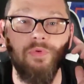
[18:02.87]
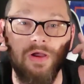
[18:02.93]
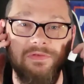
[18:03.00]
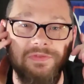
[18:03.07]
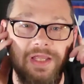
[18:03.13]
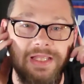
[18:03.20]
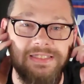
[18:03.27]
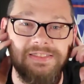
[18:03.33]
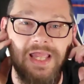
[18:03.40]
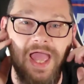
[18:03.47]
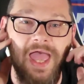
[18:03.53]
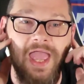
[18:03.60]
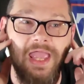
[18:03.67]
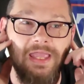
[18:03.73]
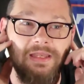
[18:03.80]
what they
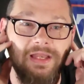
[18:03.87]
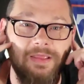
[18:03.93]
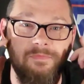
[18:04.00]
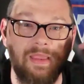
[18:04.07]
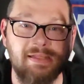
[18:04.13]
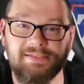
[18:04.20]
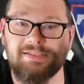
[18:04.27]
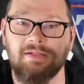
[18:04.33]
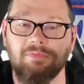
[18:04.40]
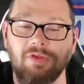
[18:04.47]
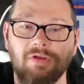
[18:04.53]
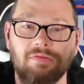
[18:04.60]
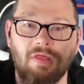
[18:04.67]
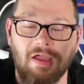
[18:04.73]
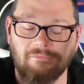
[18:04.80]
say, and it makes them
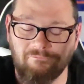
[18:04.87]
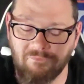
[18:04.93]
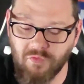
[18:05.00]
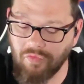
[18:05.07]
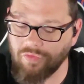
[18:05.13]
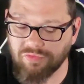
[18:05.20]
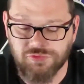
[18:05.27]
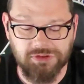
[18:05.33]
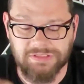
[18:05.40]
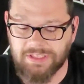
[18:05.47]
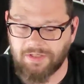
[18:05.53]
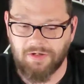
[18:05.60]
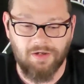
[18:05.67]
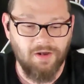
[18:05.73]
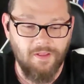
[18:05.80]
look like fools,
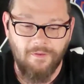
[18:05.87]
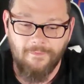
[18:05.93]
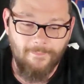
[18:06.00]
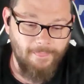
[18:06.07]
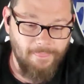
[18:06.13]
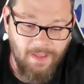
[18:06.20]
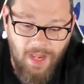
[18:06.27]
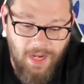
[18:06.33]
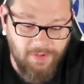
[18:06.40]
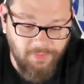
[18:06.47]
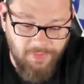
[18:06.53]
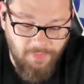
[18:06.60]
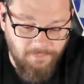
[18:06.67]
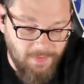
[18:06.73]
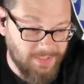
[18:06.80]
or I don't
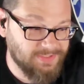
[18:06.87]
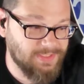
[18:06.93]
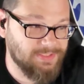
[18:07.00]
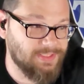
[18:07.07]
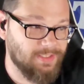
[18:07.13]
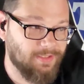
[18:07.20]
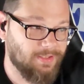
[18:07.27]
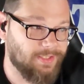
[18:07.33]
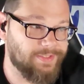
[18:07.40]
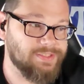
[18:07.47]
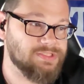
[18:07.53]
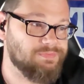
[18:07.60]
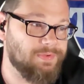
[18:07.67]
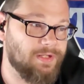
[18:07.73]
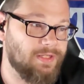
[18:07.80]
know what the deal
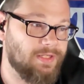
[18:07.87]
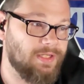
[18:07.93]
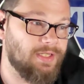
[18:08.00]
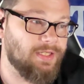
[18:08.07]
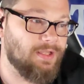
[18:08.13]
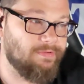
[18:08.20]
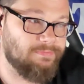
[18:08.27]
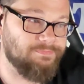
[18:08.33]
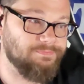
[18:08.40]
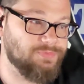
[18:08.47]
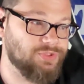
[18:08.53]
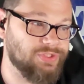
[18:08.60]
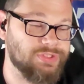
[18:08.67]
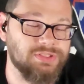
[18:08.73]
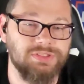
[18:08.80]
is, but it end up
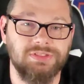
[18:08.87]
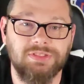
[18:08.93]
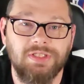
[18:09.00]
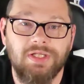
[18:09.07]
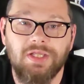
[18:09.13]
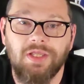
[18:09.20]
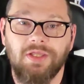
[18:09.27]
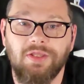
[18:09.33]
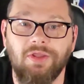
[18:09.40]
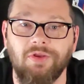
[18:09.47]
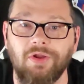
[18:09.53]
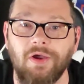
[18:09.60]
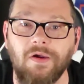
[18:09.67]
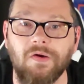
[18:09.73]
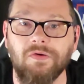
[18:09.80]
just, you
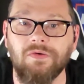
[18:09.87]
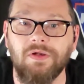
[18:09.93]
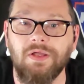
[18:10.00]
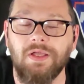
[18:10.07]
know,